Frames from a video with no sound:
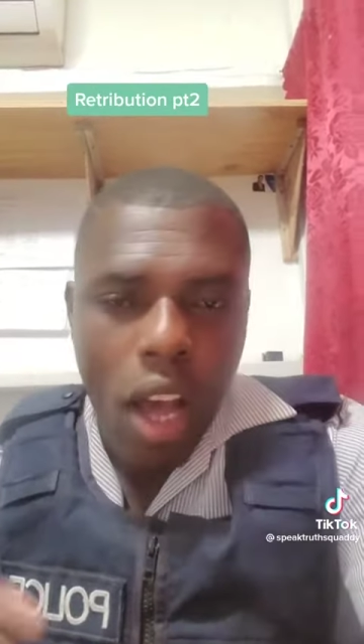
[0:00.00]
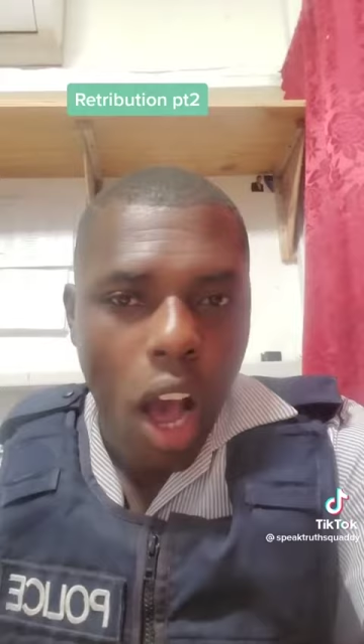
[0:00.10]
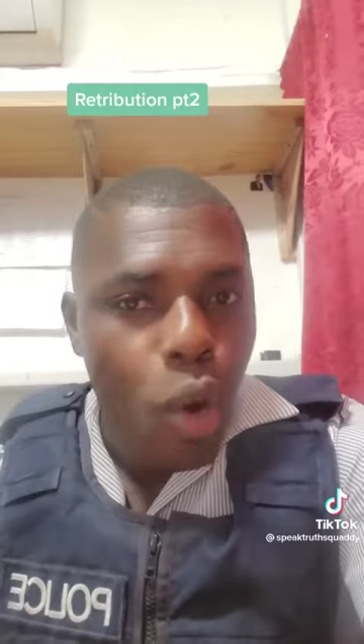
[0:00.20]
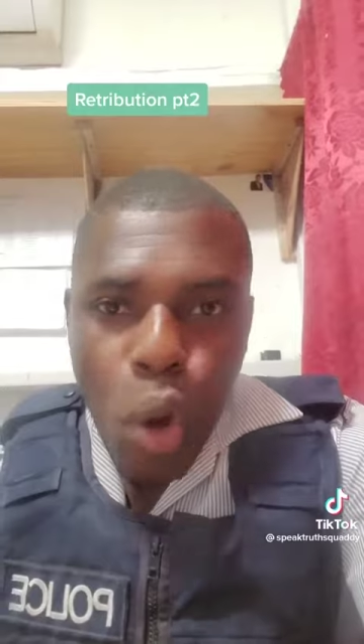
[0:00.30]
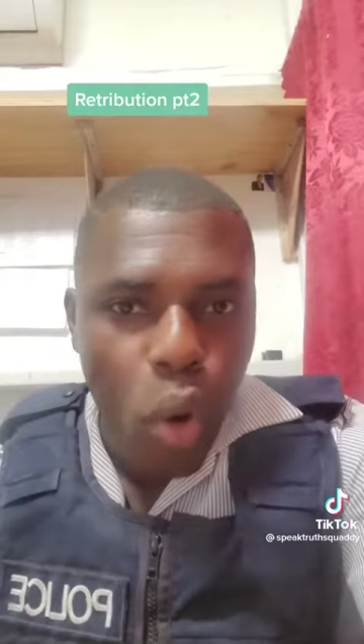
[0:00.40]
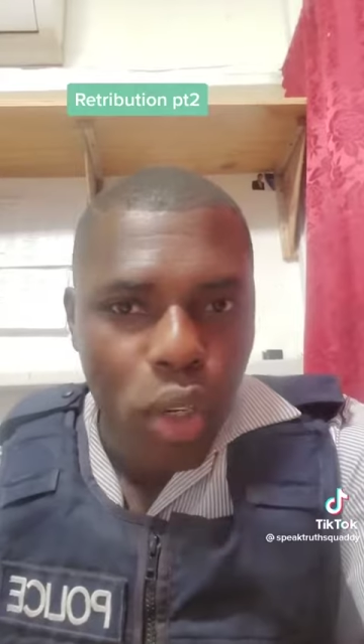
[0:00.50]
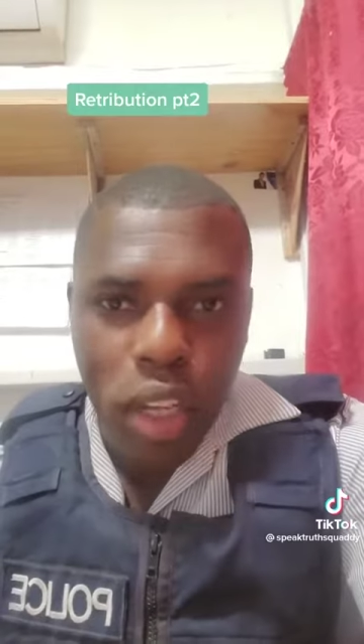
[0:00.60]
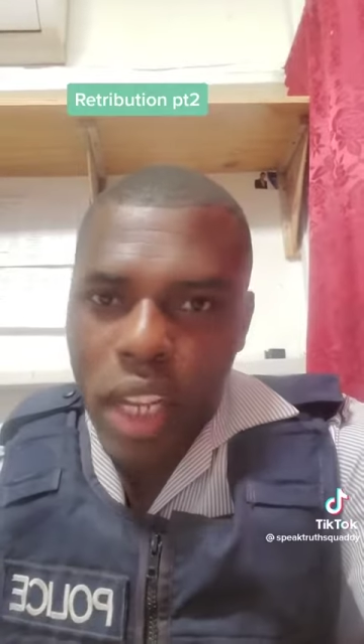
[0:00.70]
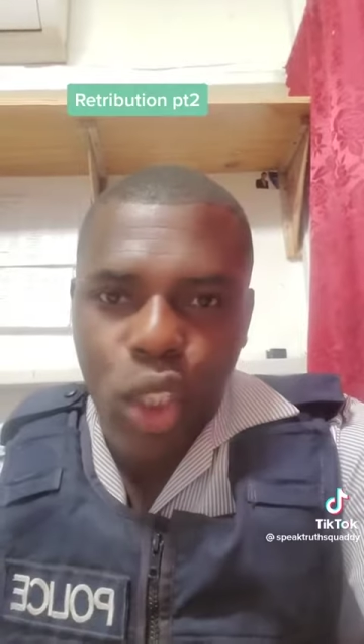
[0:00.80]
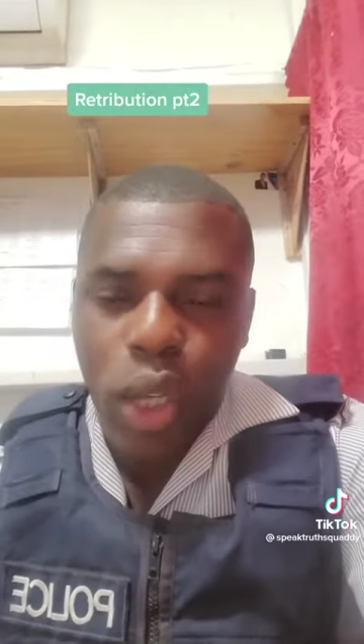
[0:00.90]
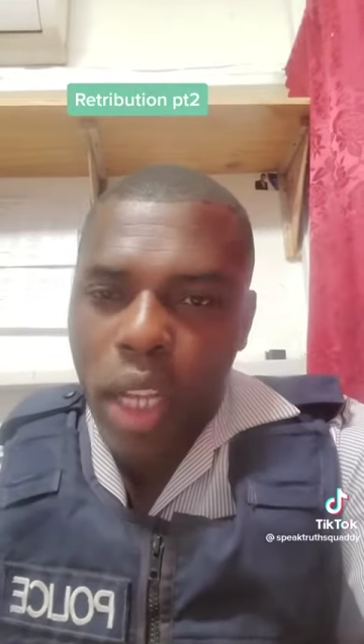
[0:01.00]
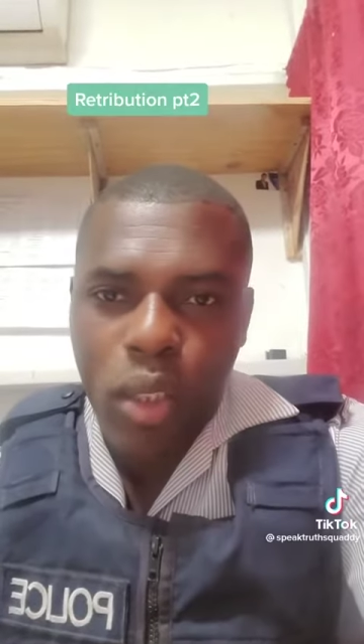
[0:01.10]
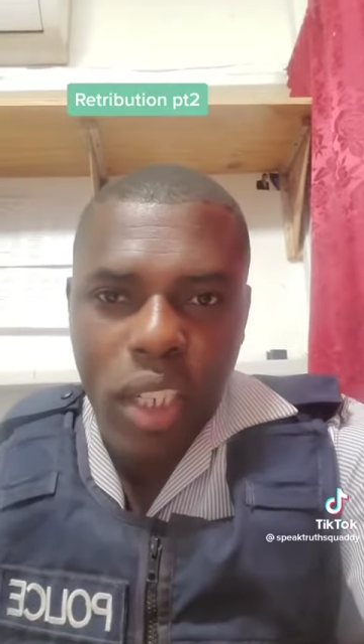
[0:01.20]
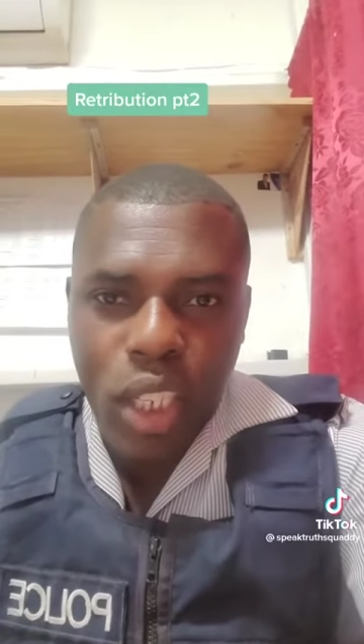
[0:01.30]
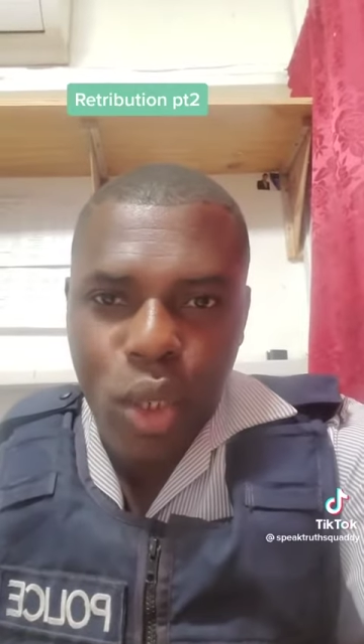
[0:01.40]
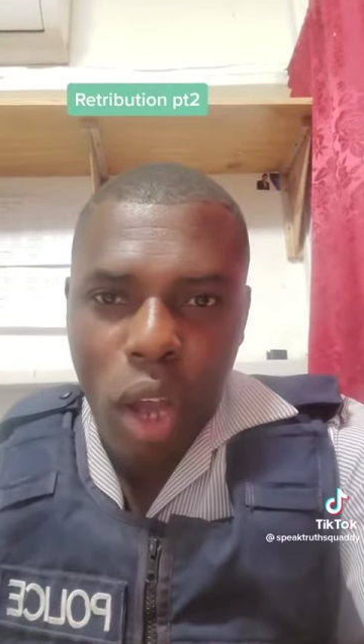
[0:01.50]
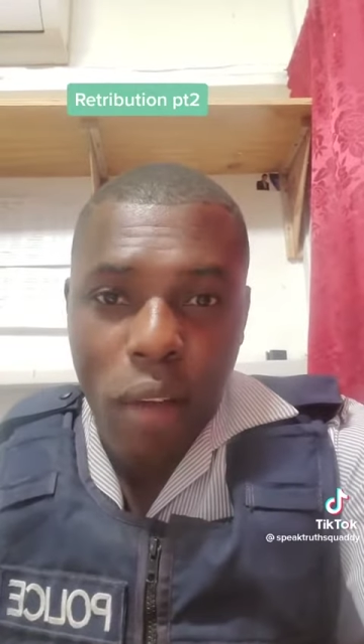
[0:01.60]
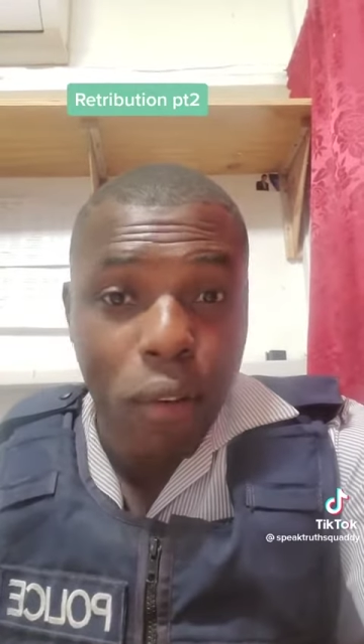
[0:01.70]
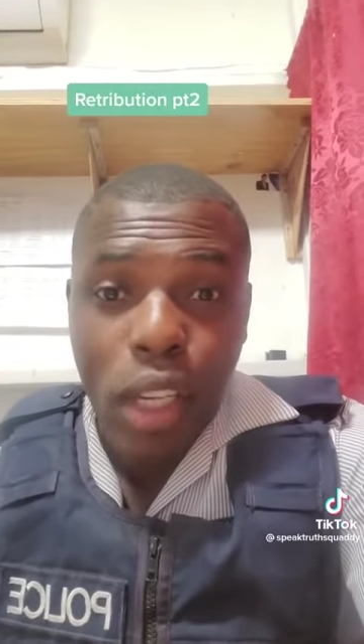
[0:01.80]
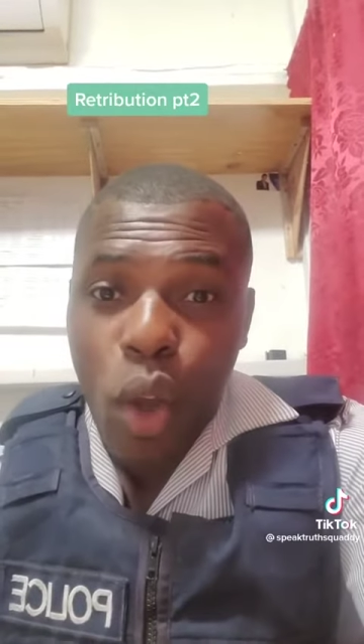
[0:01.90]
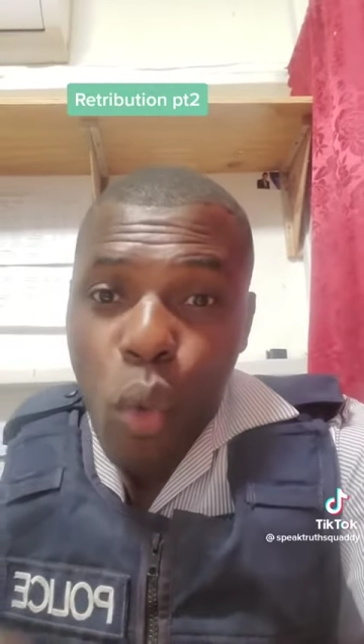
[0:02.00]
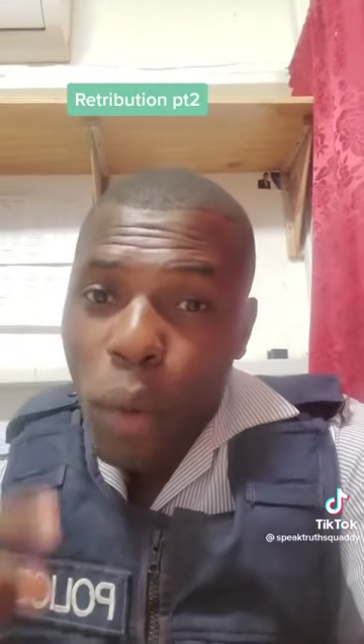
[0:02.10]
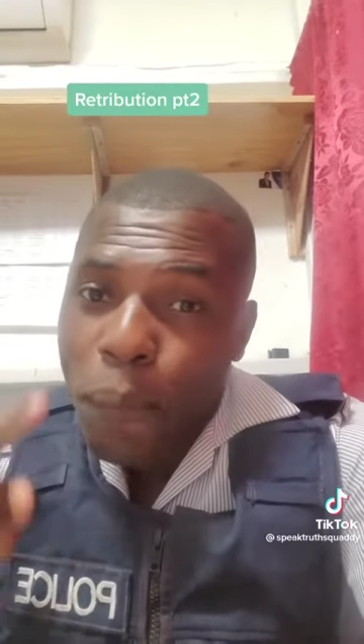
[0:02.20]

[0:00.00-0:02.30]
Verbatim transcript: around you they try to destroy for their own